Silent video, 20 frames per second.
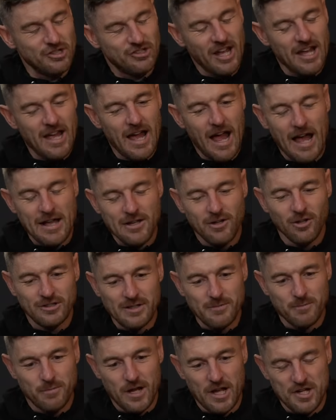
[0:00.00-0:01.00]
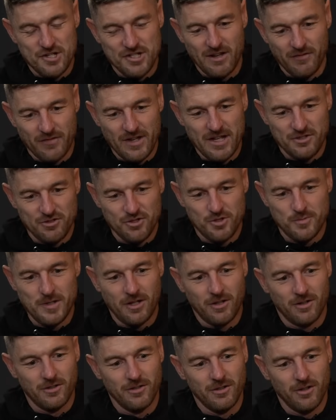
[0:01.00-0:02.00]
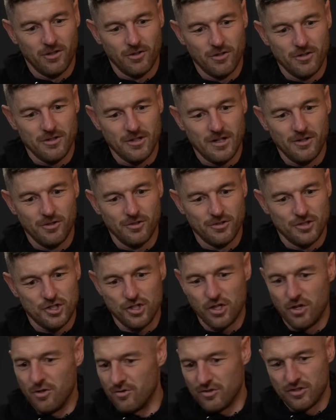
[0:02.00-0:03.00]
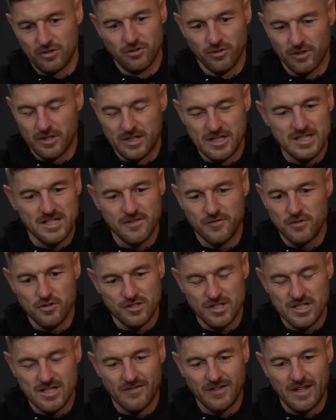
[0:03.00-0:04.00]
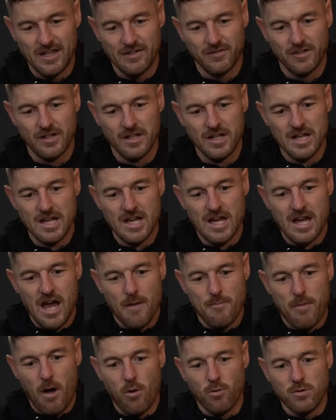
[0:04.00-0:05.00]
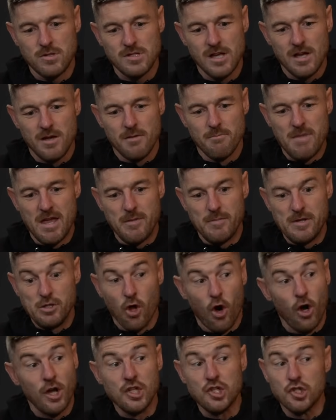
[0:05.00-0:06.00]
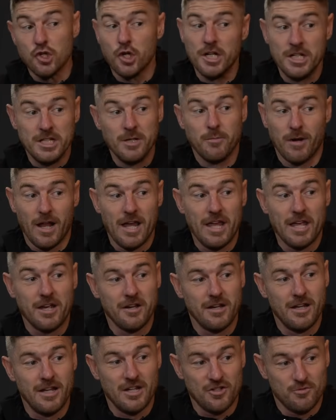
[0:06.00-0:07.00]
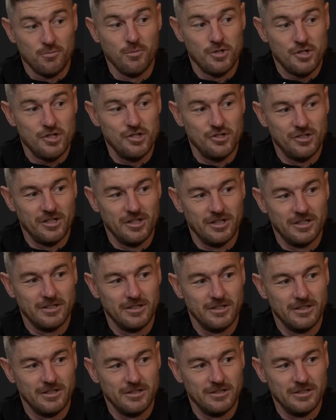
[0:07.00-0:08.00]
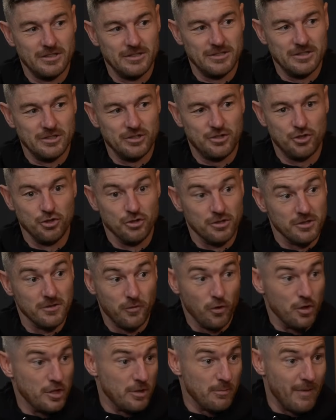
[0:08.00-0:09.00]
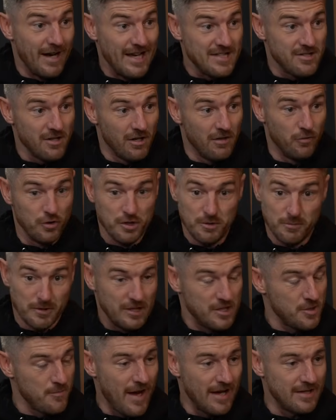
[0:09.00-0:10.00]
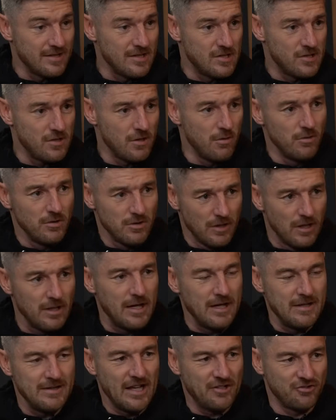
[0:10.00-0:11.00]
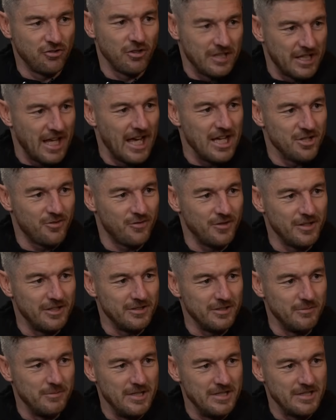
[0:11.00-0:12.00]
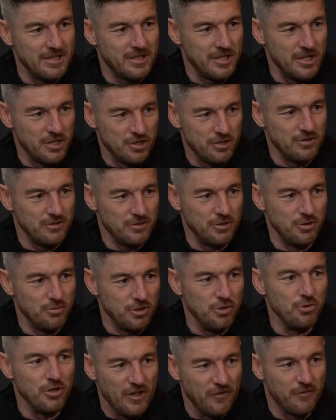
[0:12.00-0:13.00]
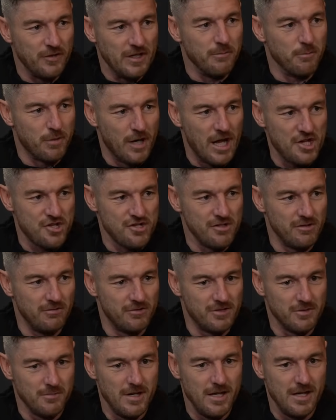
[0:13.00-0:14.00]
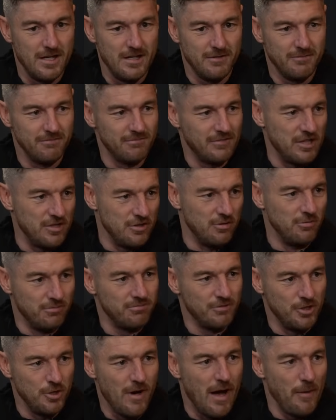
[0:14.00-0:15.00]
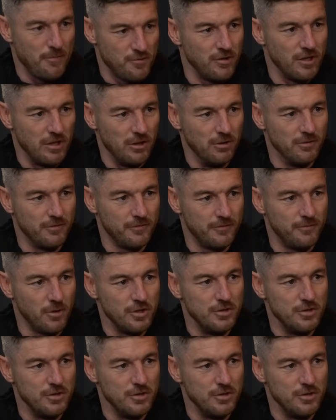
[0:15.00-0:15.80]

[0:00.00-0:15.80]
to say, I got the impression, I've heard you speak on other shows and other interviews that you've given about maybe not enjoying your playing career as much as you should have, or you might have, or you were expected to. That's not the case for your media career. You give the impression to me that you absolutely love what